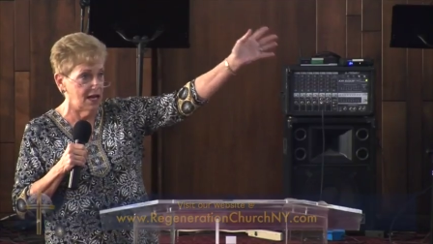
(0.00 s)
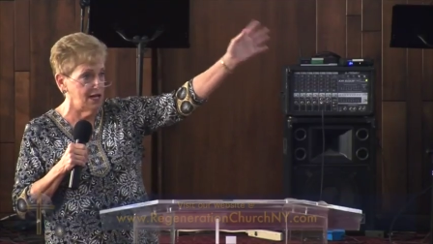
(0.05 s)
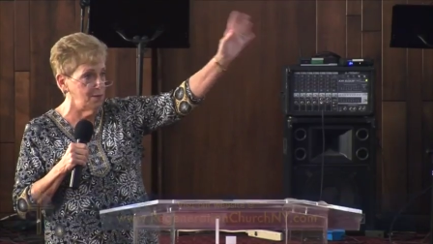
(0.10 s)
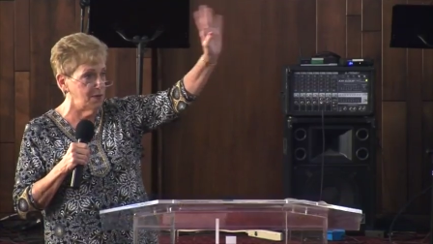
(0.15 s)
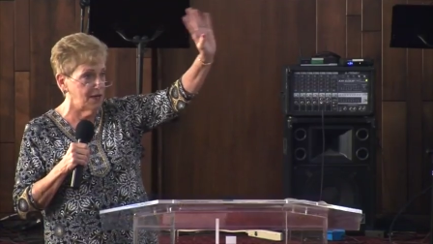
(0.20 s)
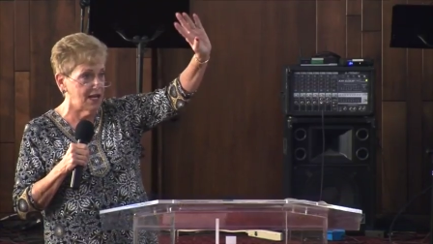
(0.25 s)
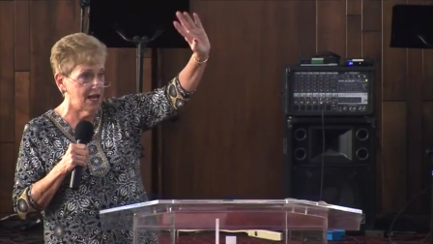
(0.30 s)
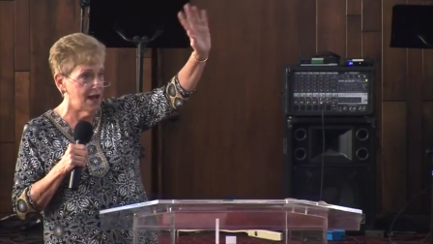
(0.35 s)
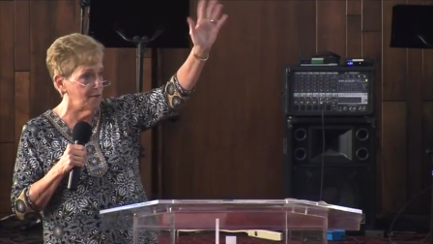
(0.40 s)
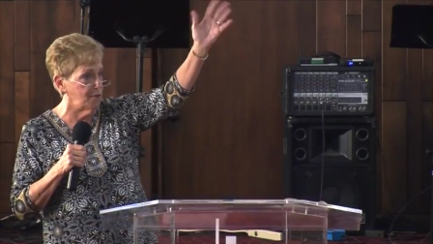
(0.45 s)

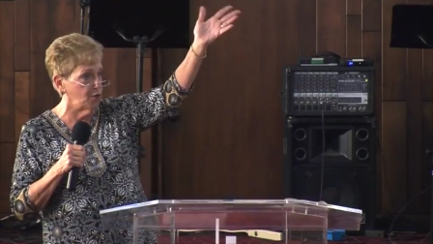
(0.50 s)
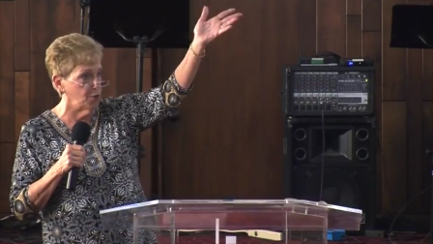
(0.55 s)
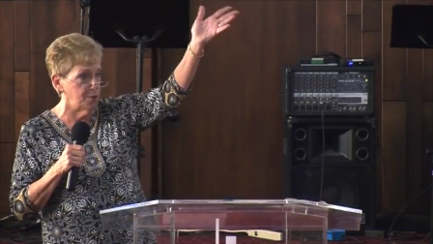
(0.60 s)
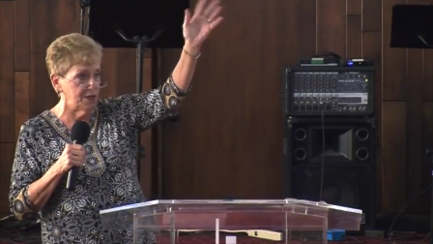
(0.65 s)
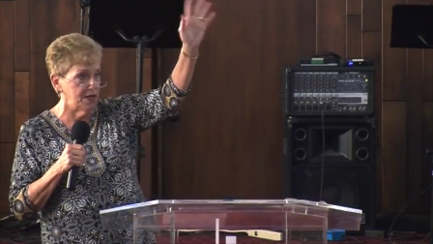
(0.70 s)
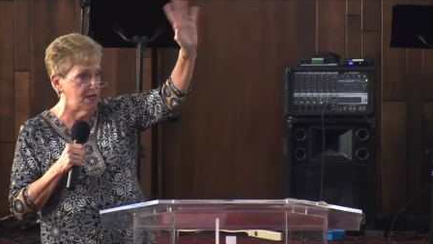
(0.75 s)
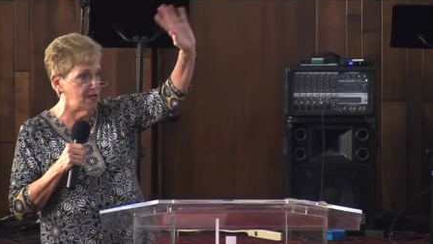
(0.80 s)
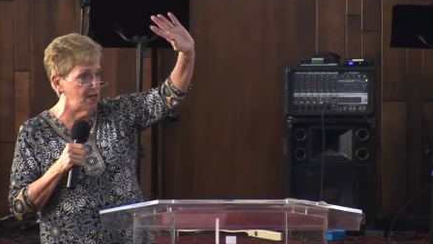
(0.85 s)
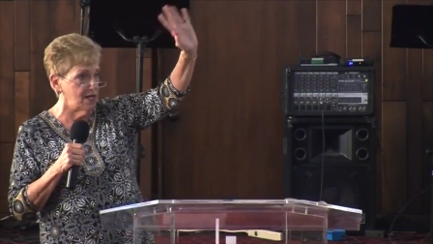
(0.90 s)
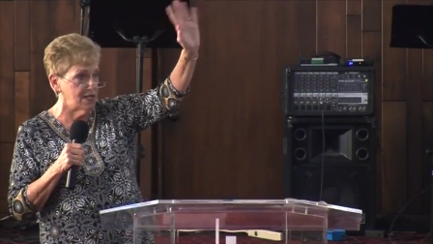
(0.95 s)
Anybody ever
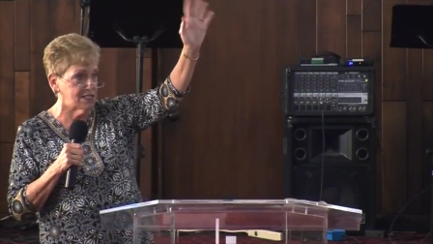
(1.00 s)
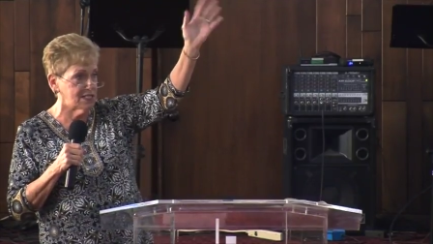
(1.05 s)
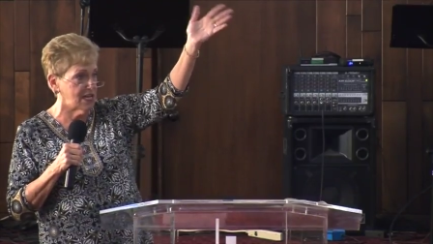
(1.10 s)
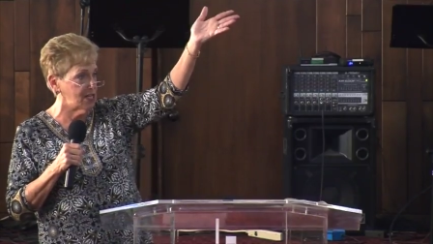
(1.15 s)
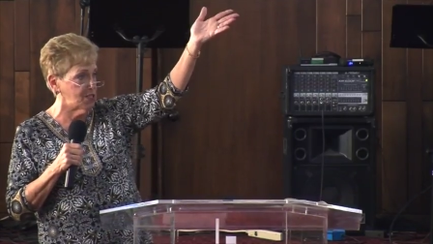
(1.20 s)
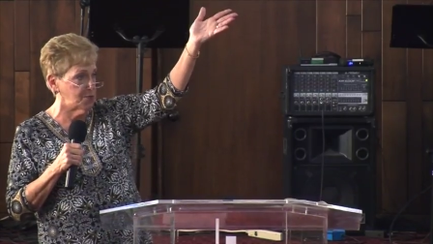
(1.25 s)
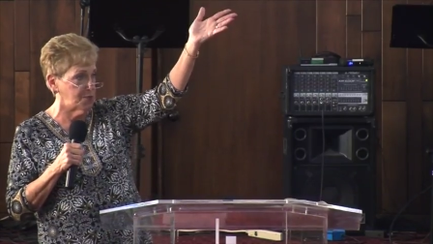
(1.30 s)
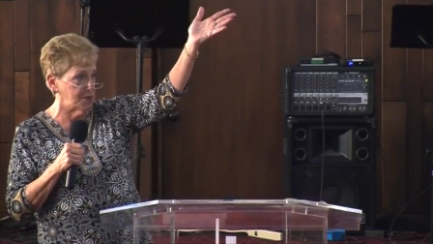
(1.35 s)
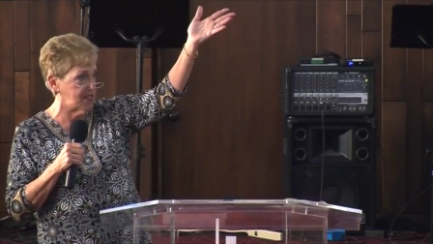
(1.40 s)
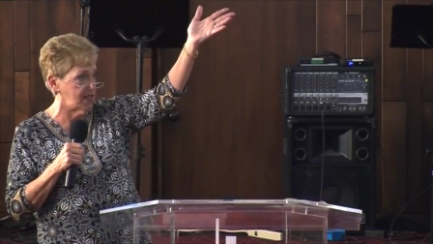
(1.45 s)
been in a
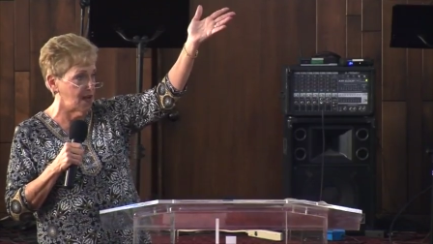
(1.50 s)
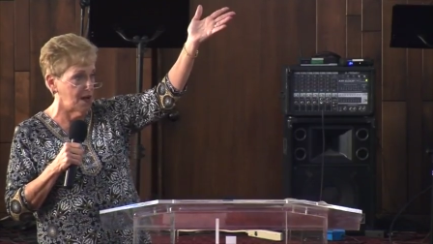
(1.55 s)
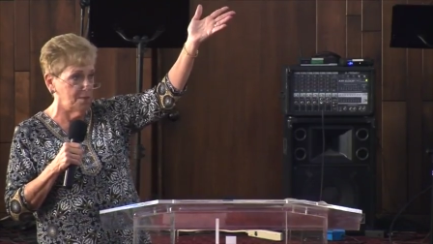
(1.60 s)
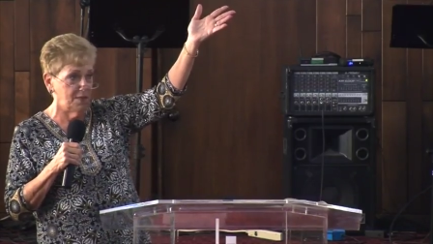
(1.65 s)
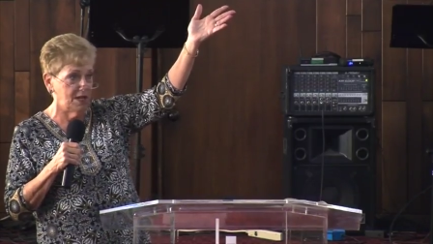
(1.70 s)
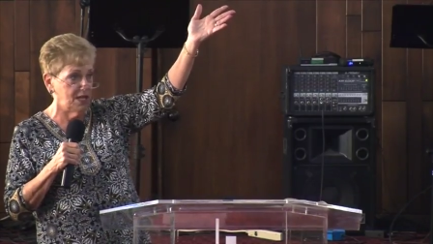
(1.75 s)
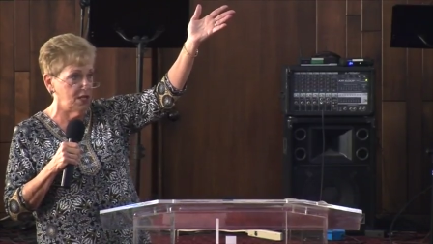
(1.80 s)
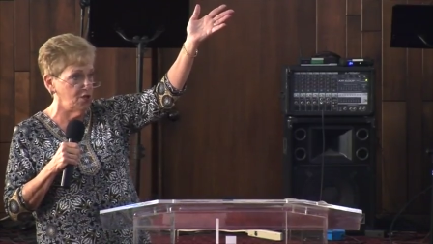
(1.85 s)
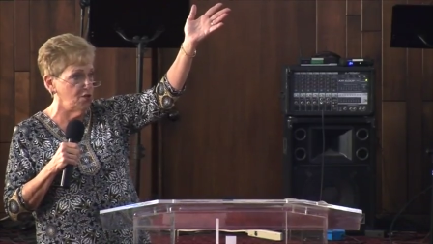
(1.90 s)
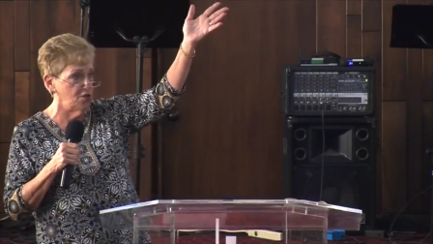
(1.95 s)
test beside
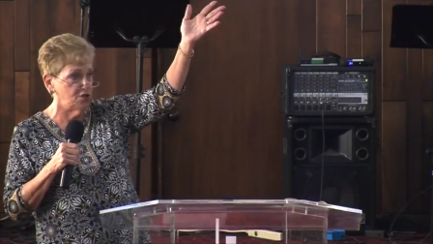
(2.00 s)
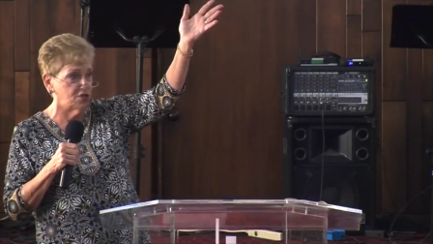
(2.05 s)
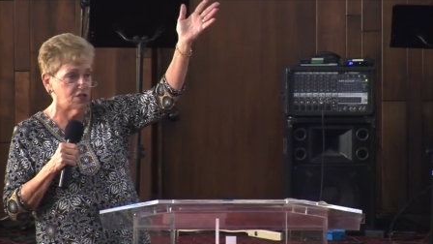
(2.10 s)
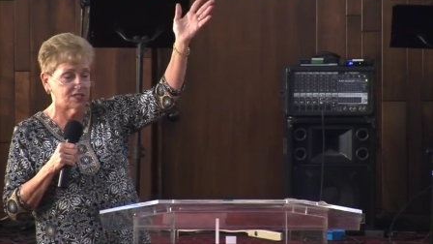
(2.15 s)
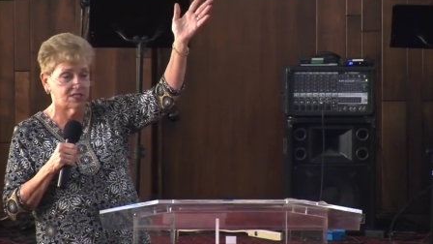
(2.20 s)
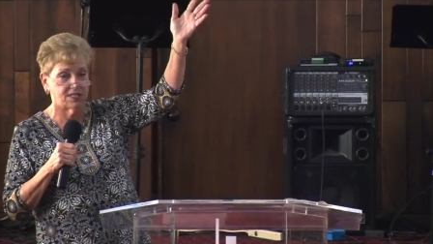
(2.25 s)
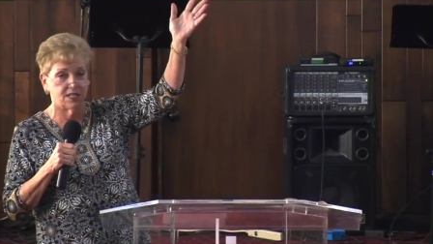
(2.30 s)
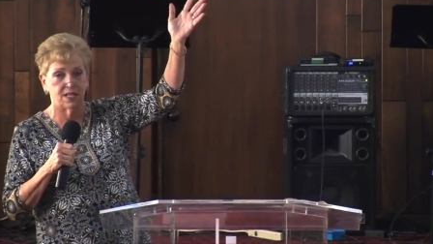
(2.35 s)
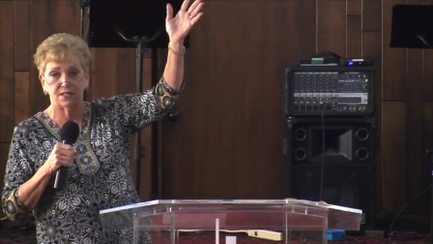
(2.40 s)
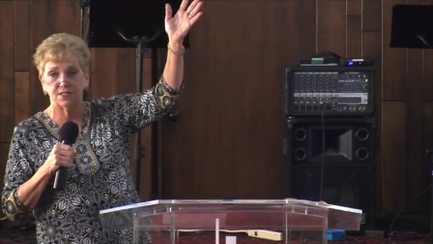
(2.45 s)
me and you
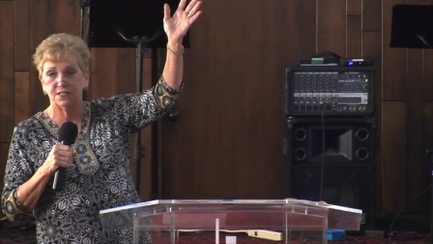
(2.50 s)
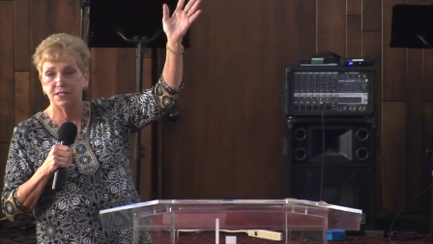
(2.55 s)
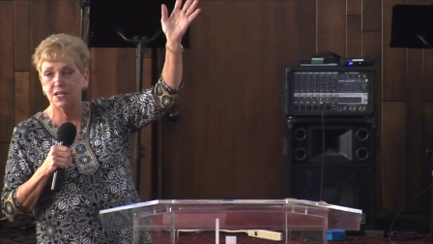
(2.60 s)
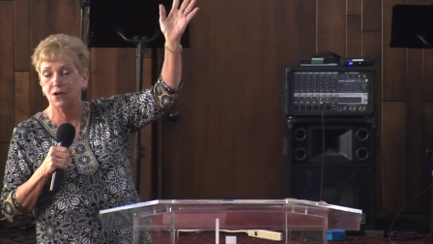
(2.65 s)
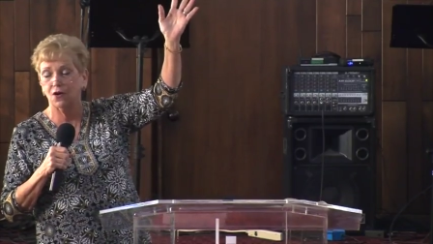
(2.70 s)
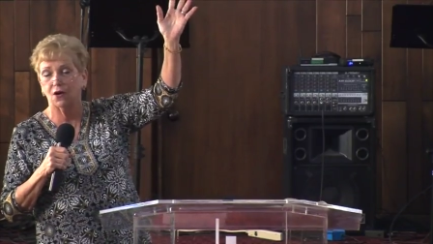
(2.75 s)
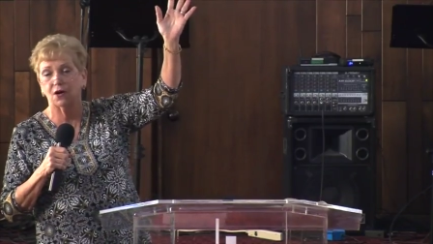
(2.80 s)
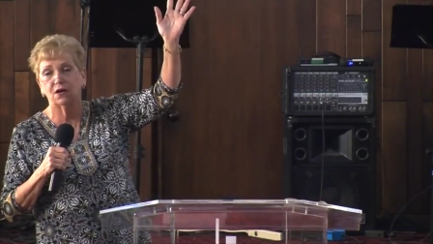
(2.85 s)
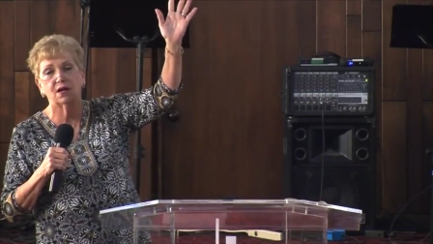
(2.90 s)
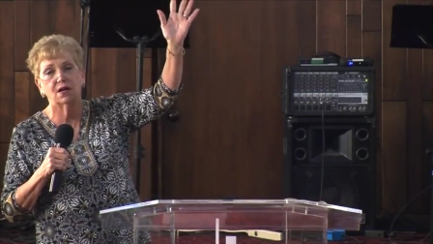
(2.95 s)
just think,
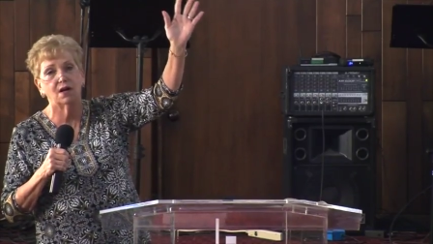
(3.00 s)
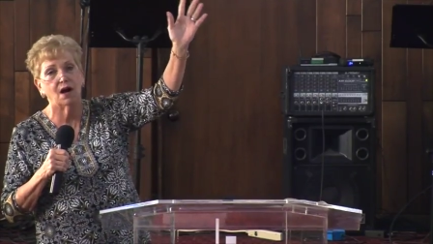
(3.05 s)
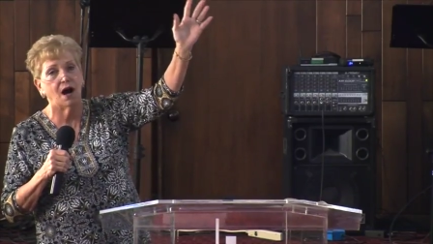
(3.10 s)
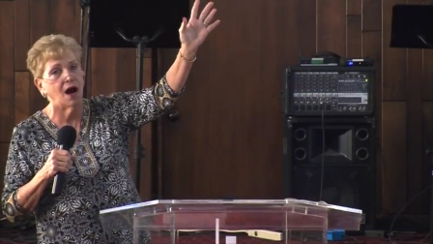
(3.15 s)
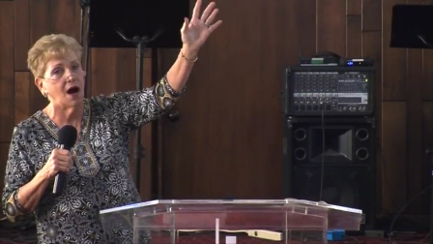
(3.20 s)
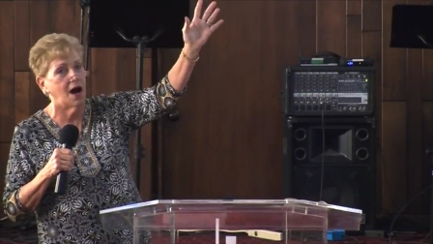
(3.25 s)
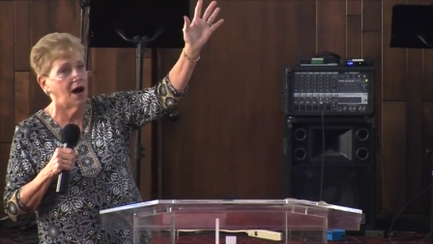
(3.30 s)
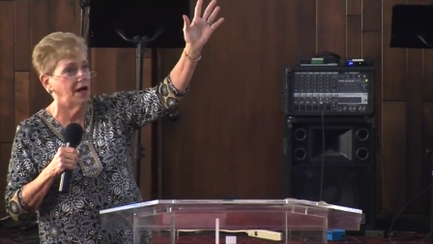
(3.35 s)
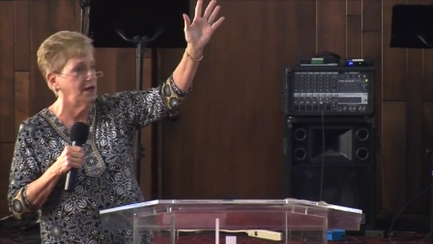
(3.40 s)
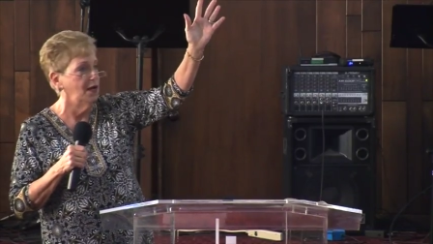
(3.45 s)
dear
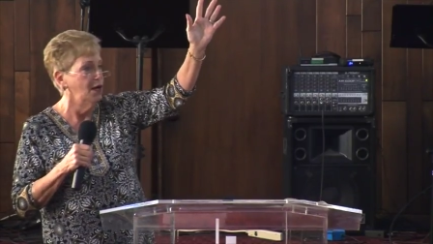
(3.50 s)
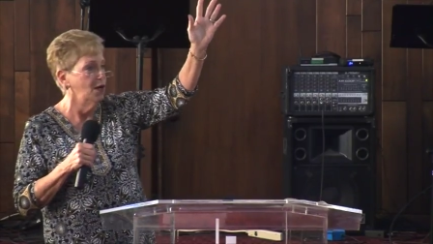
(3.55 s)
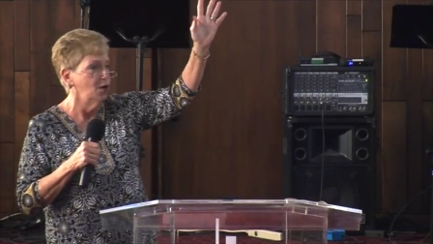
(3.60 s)
God,